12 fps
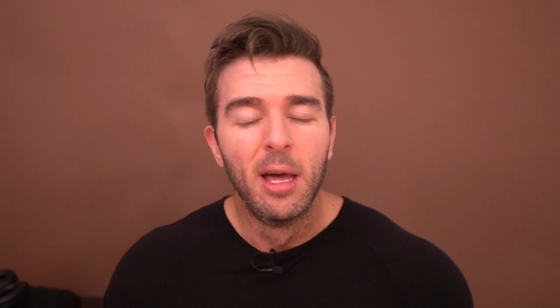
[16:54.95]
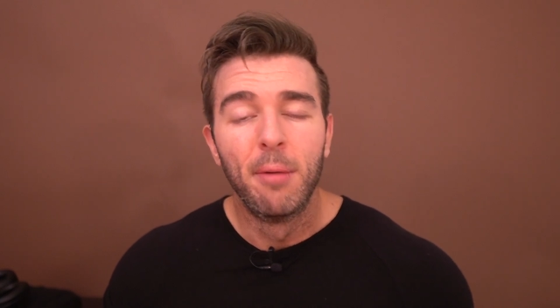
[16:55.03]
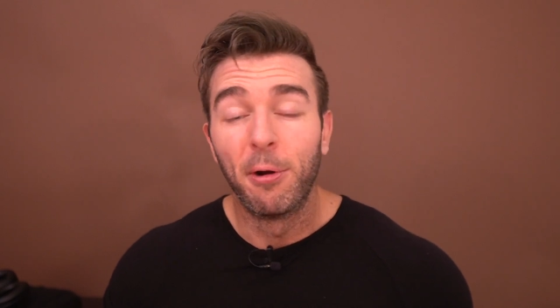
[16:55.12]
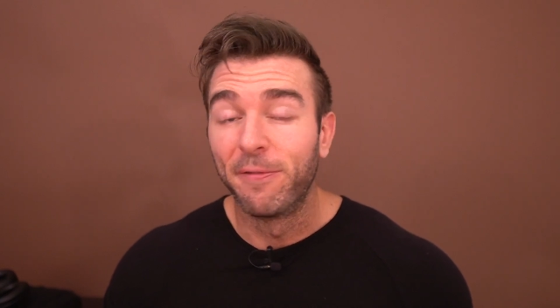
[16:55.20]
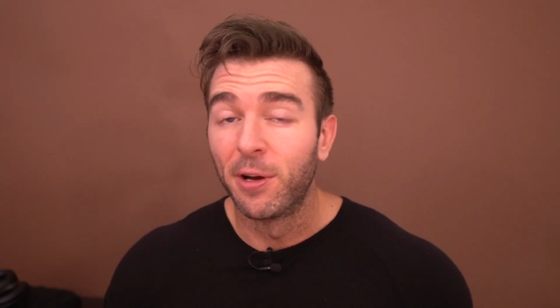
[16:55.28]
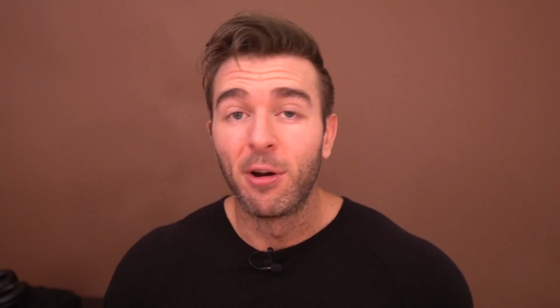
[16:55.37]

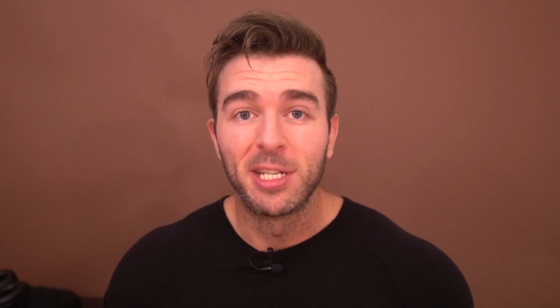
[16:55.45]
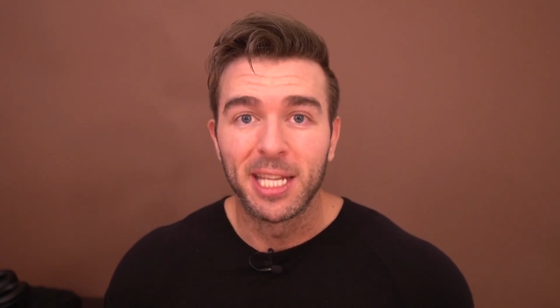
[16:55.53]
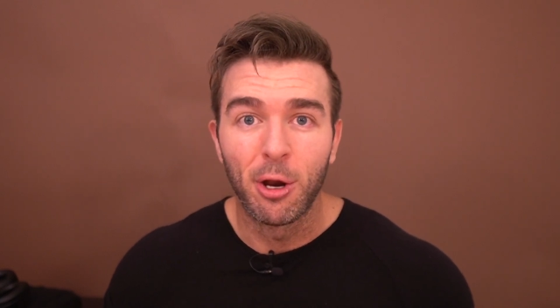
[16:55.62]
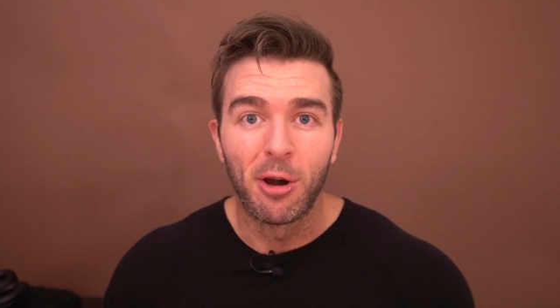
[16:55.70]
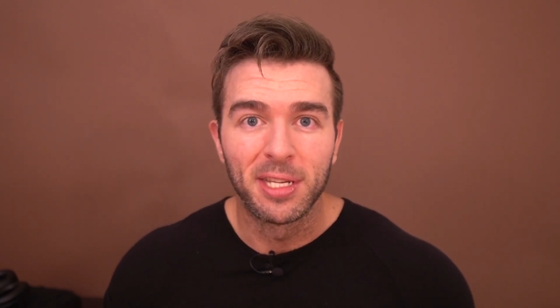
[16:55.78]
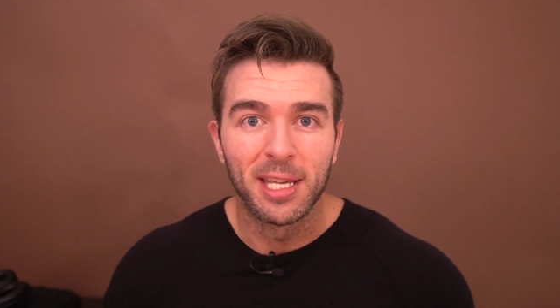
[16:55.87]
But if you're on
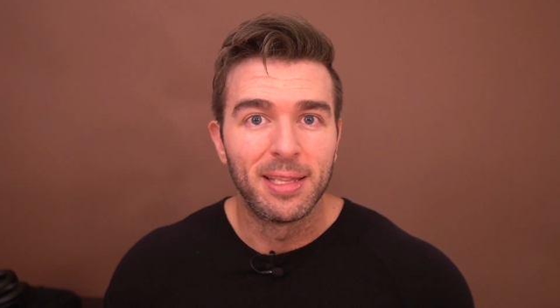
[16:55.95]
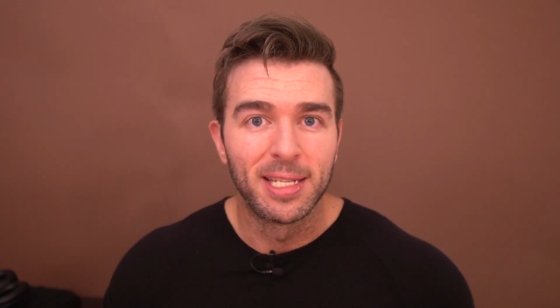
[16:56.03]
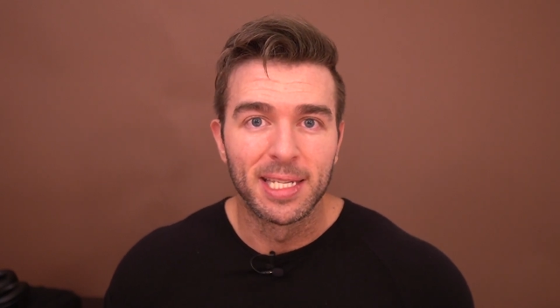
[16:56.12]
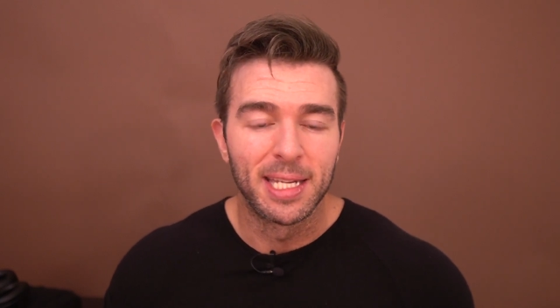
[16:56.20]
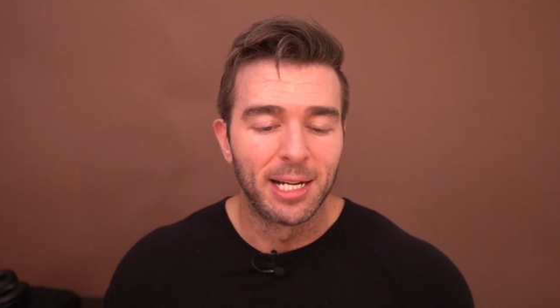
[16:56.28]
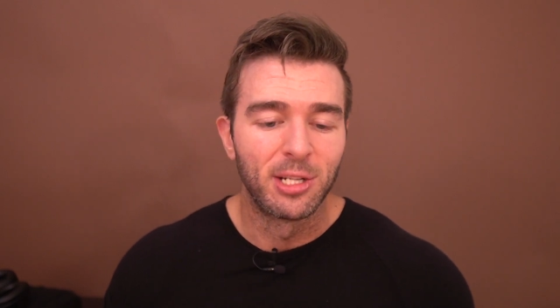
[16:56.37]
TRT,
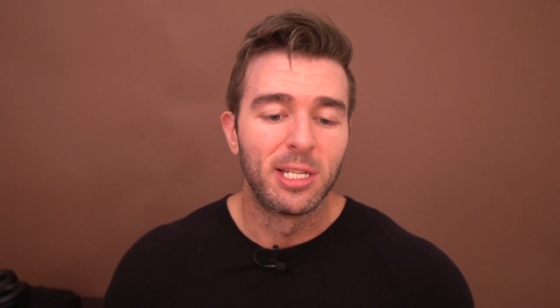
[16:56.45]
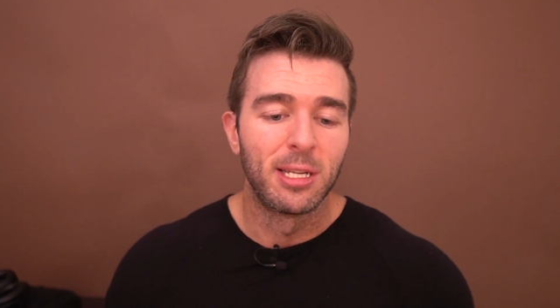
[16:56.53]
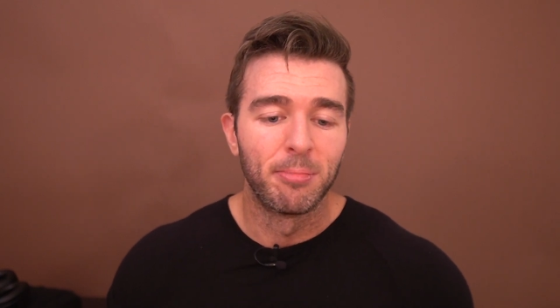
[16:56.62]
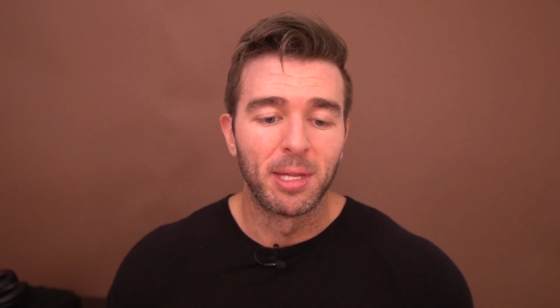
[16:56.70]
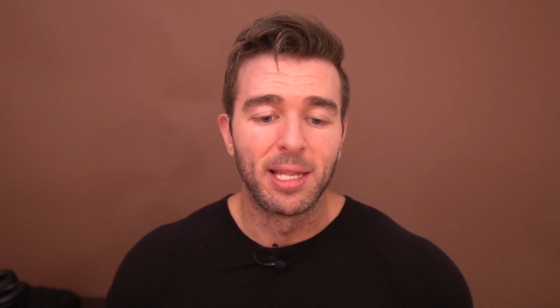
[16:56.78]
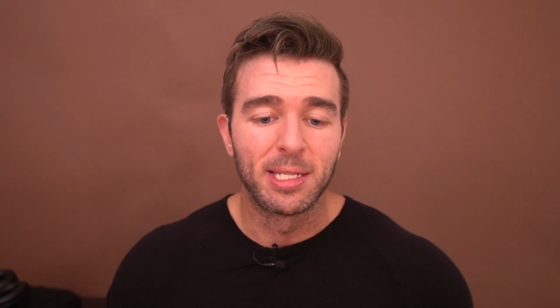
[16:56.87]
this is actually
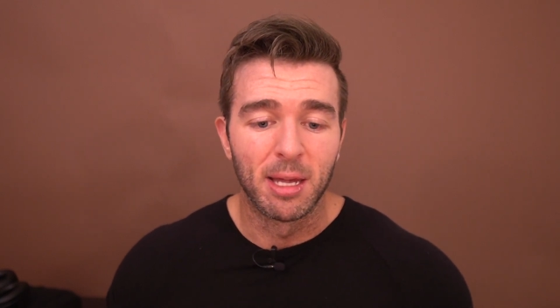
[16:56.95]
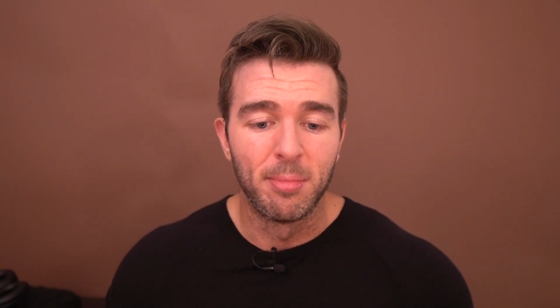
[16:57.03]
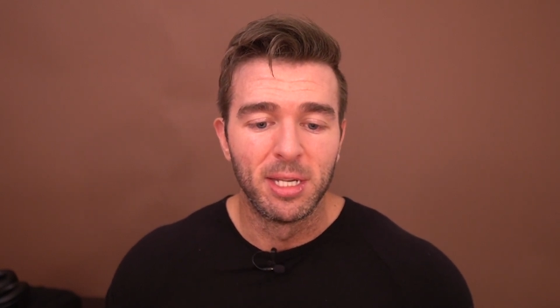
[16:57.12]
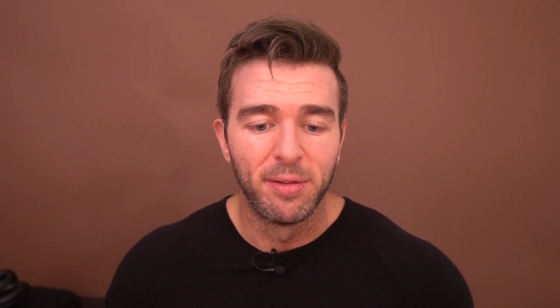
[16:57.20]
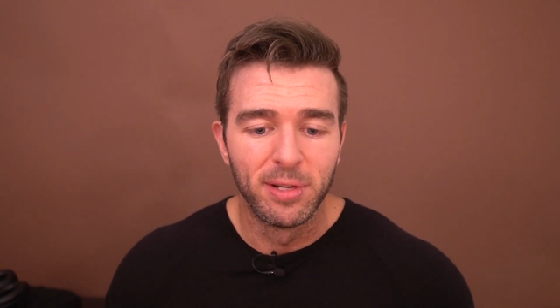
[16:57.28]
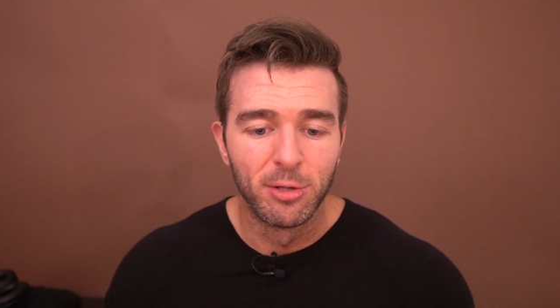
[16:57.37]
something that some
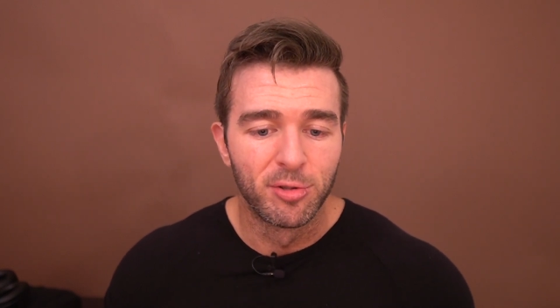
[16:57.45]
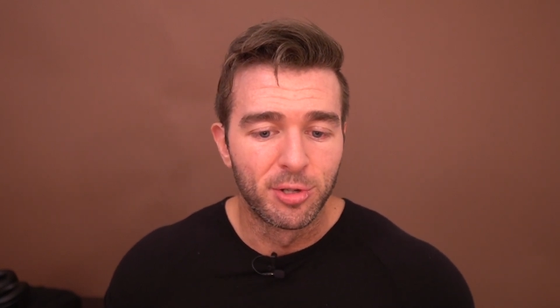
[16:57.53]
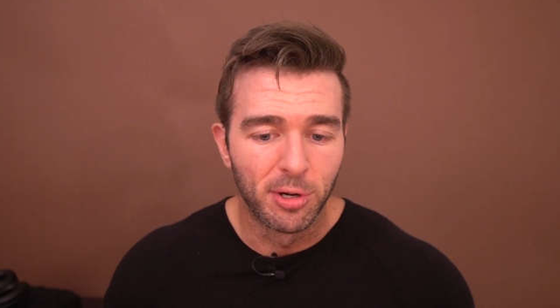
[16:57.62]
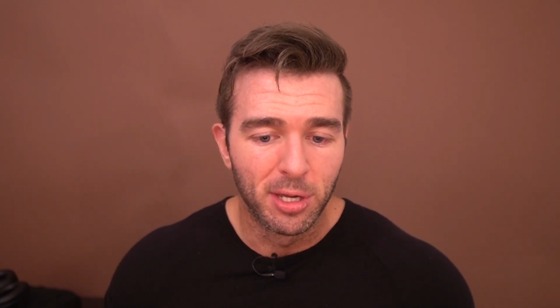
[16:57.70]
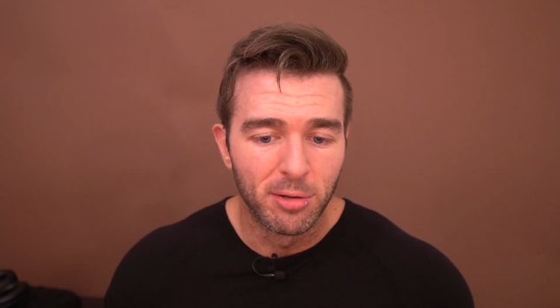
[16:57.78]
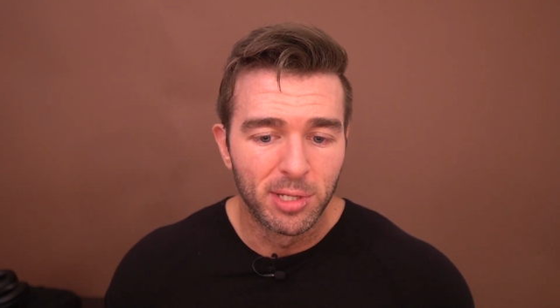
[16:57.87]
individuals
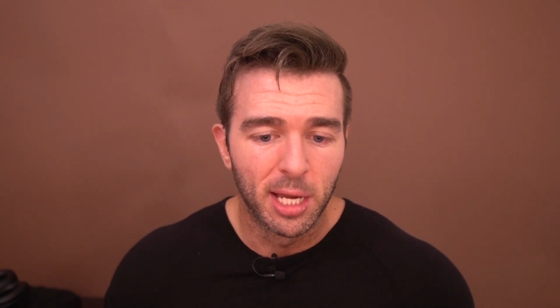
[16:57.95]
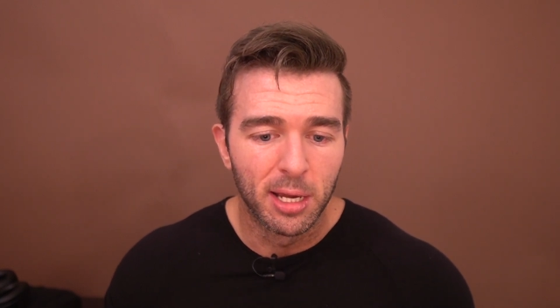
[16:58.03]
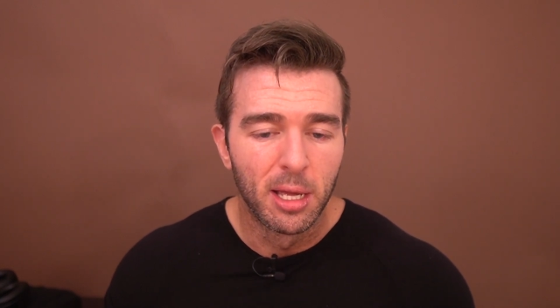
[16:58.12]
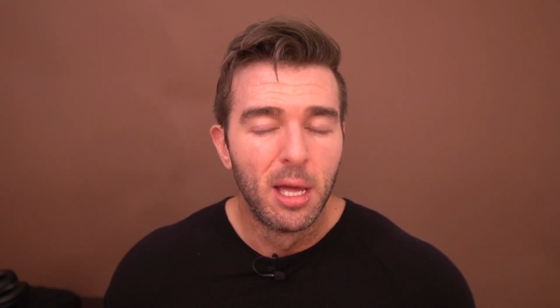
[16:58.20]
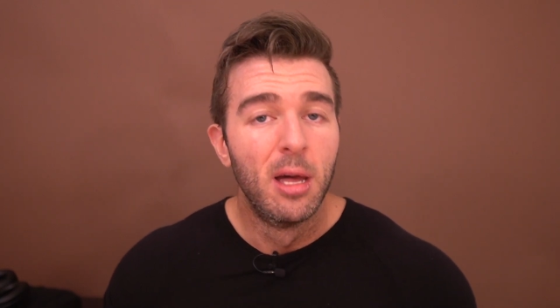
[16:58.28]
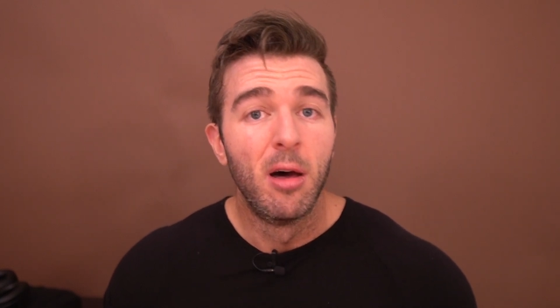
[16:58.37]
are
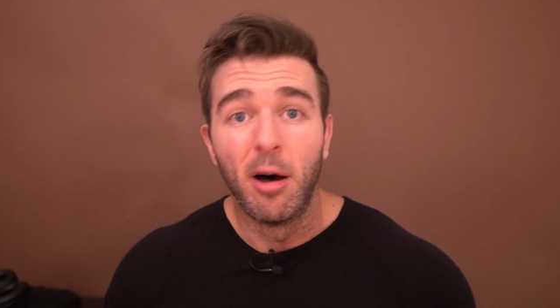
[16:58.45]
using